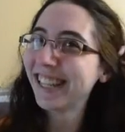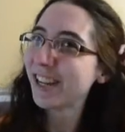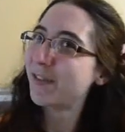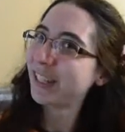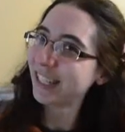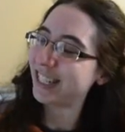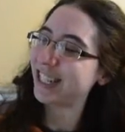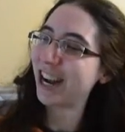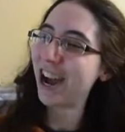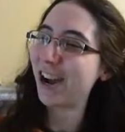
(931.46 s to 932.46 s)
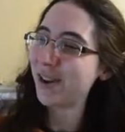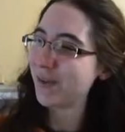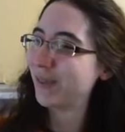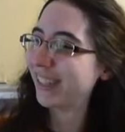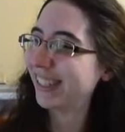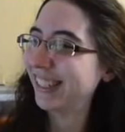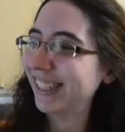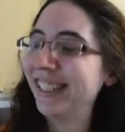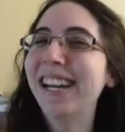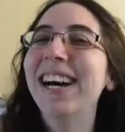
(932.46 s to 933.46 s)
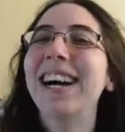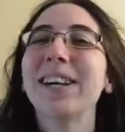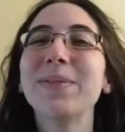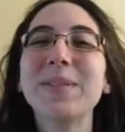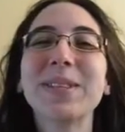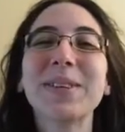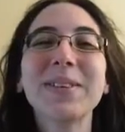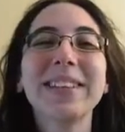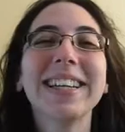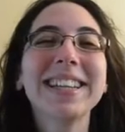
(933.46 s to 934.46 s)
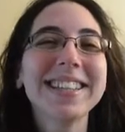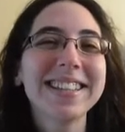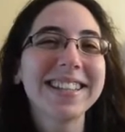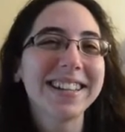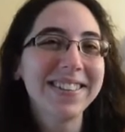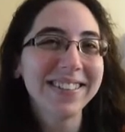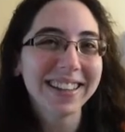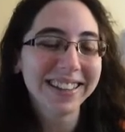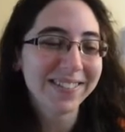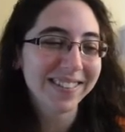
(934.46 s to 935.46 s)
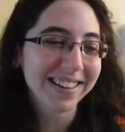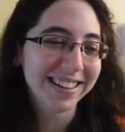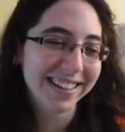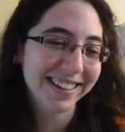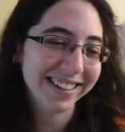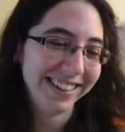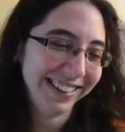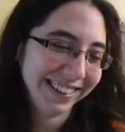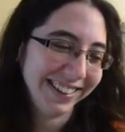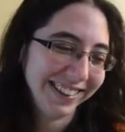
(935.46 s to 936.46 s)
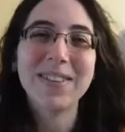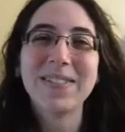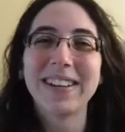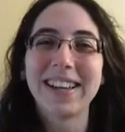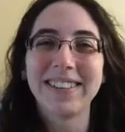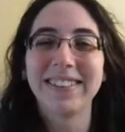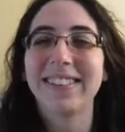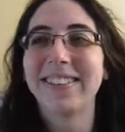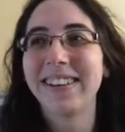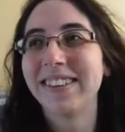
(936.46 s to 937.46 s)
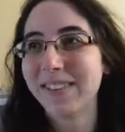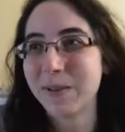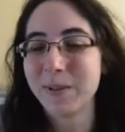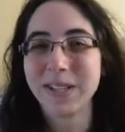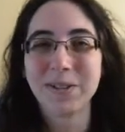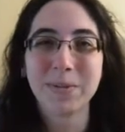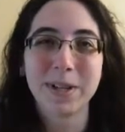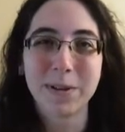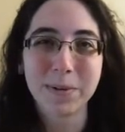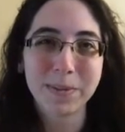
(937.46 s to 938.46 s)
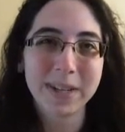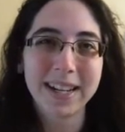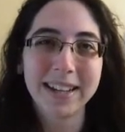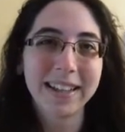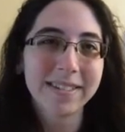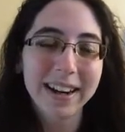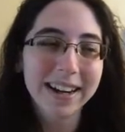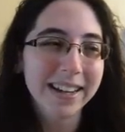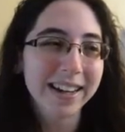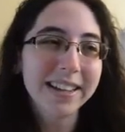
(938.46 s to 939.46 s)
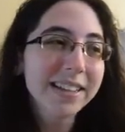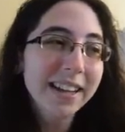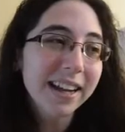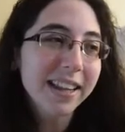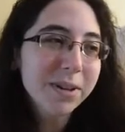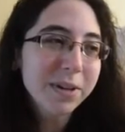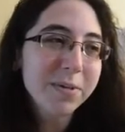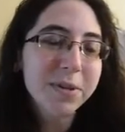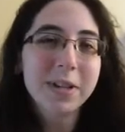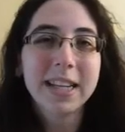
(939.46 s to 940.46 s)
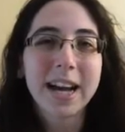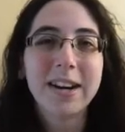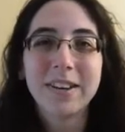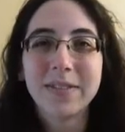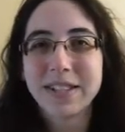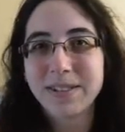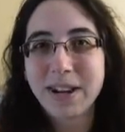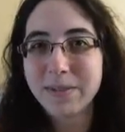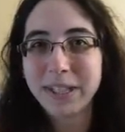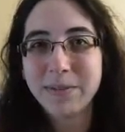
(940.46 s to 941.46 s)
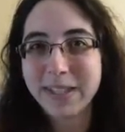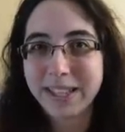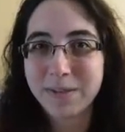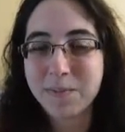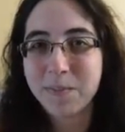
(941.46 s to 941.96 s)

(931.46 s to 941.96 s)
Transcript: that be a job? I'm so lazy, I don't like working. But I don't know what my dream job would be. I like writing. I like what I'm doing now. I'm just not really making